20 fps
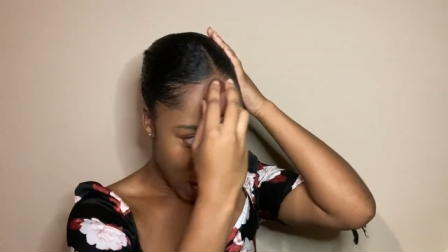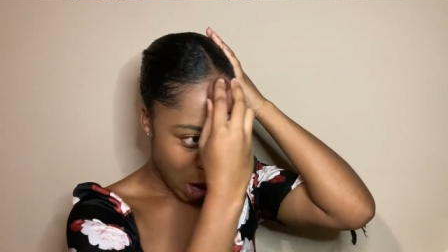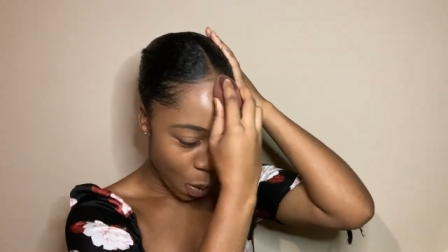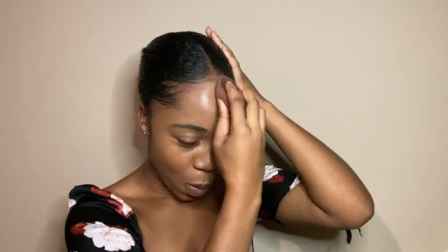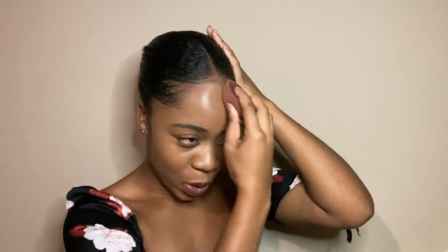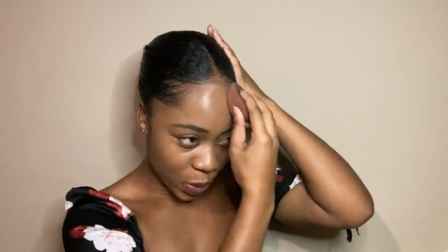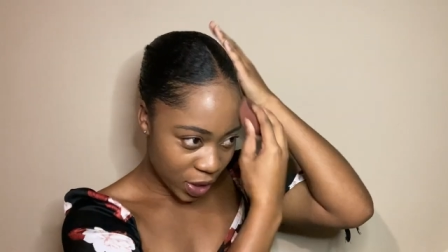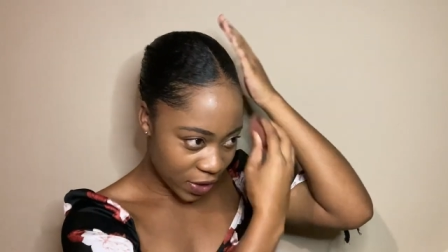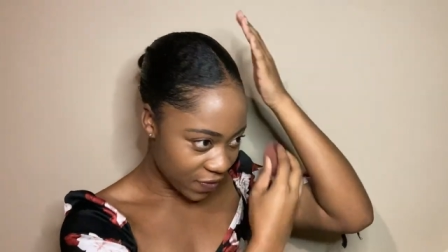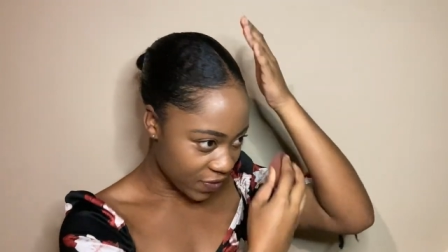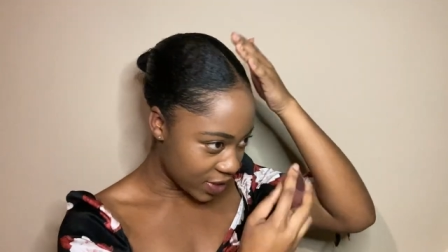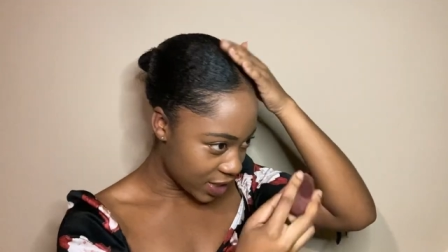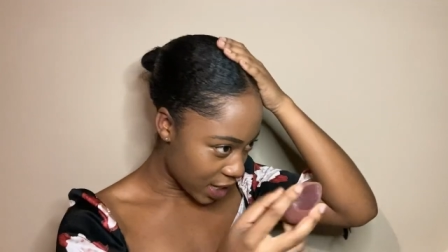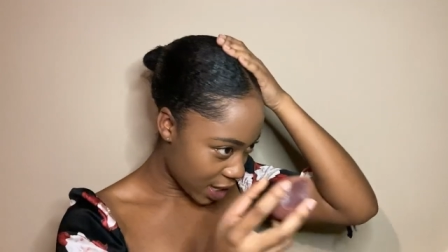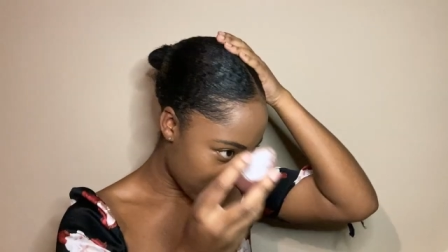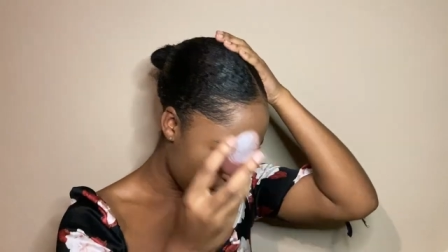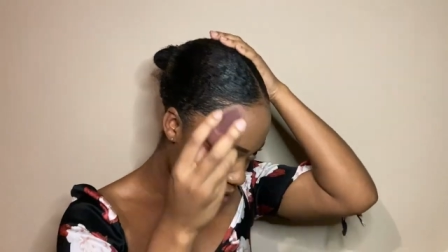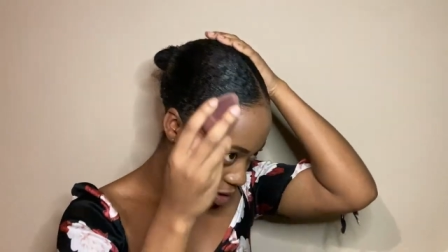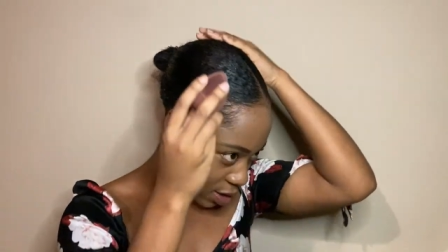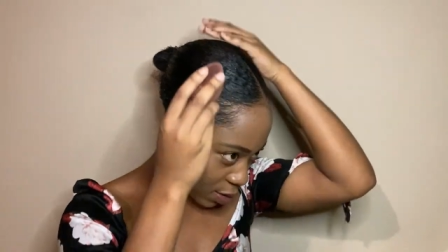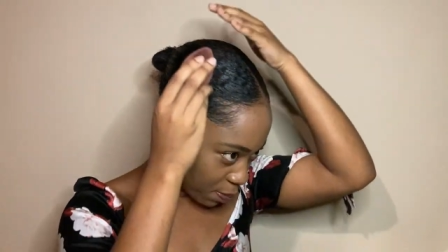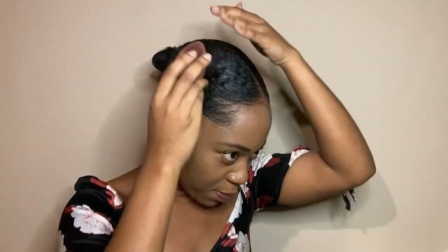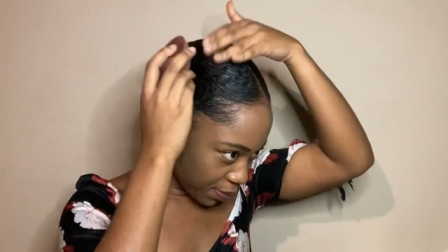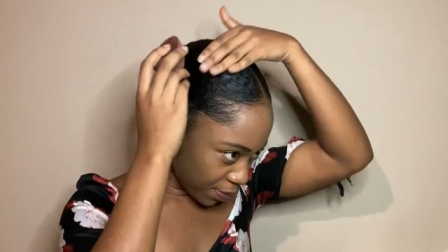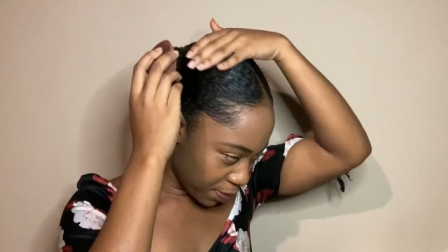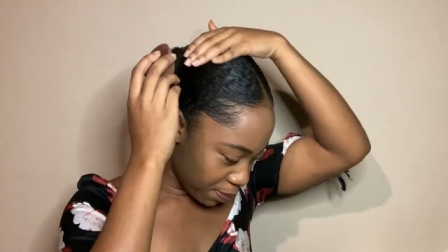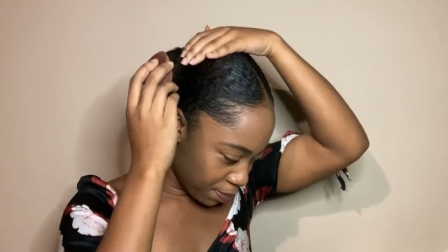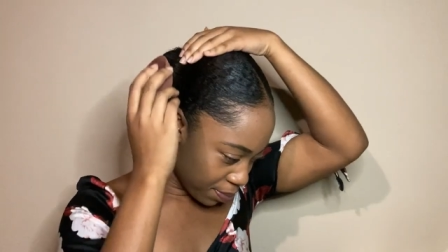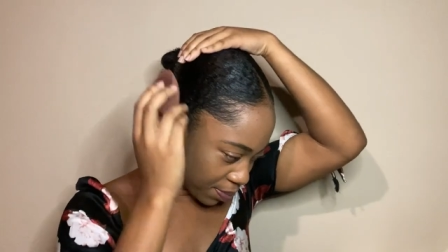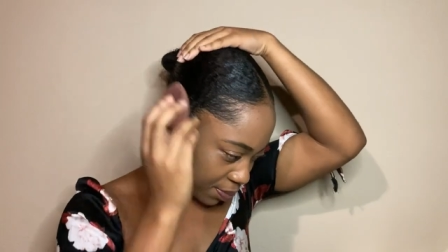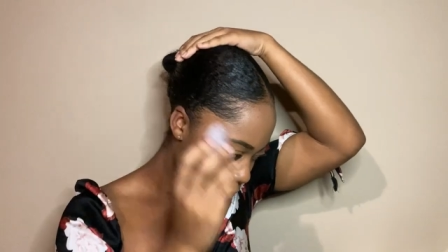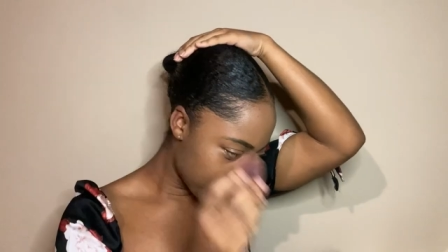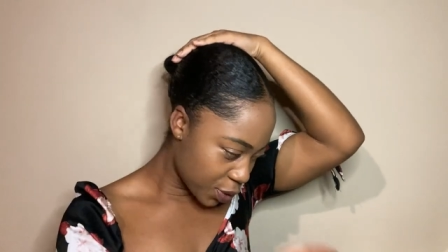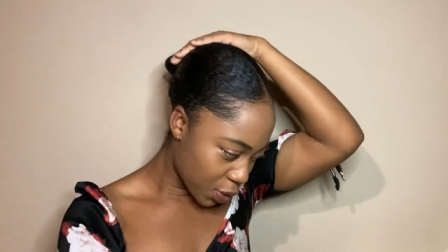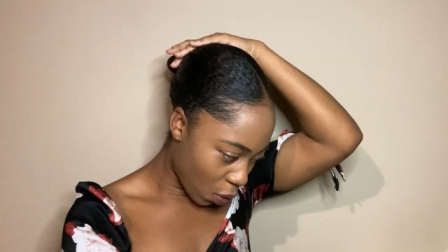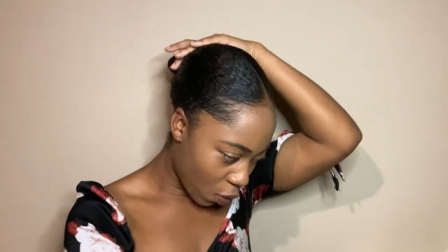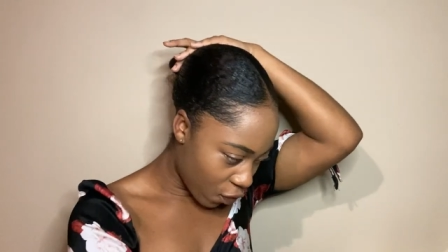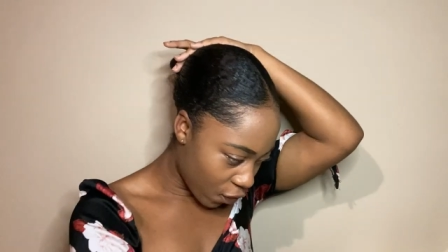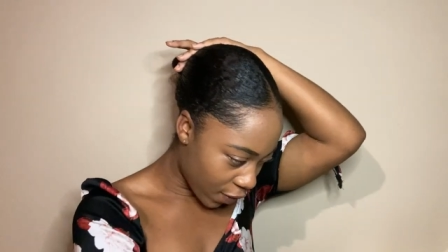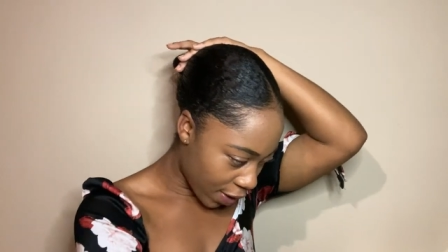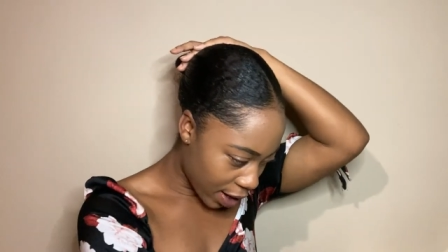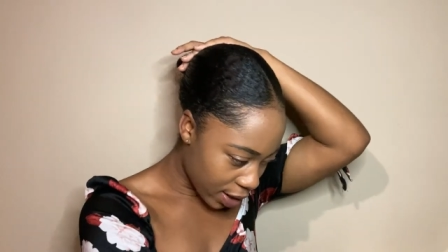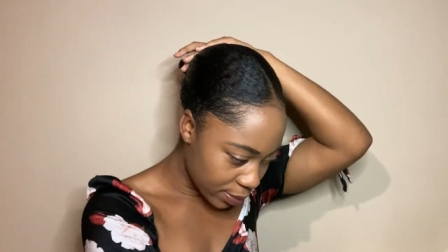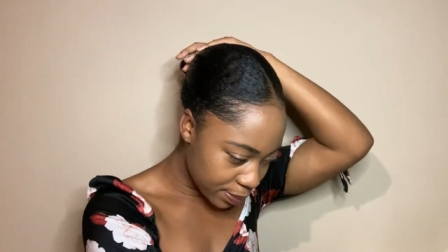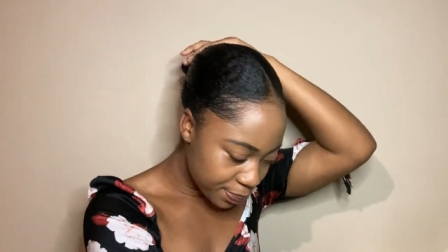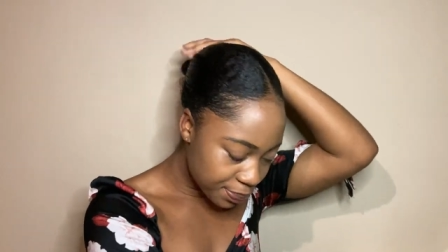what we've done so far.